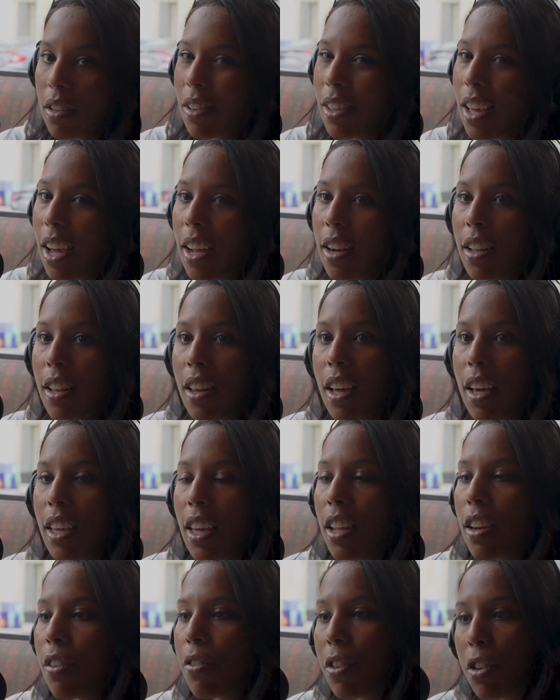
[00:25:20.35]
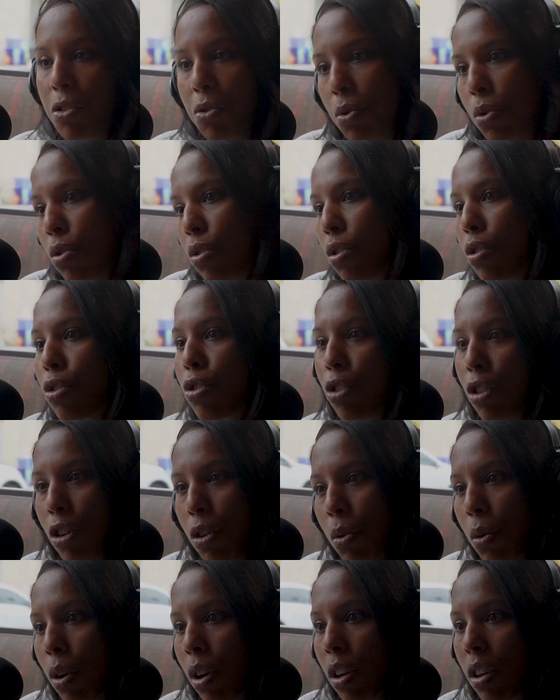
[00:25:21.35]
kind of like individuals or drill
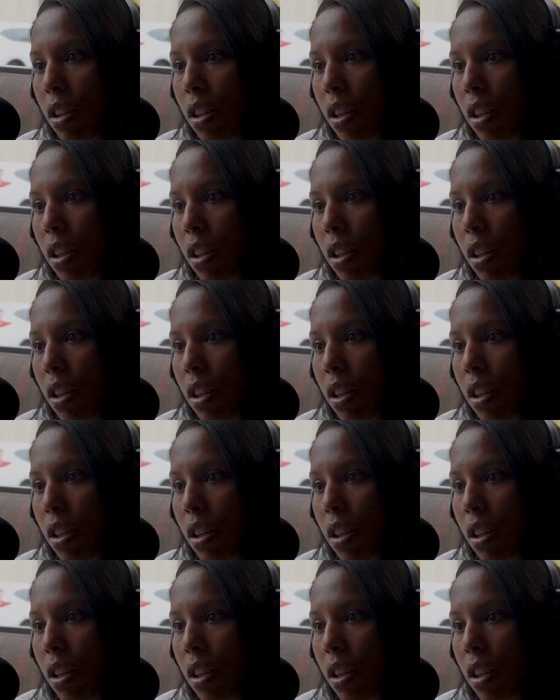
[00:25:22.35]
work,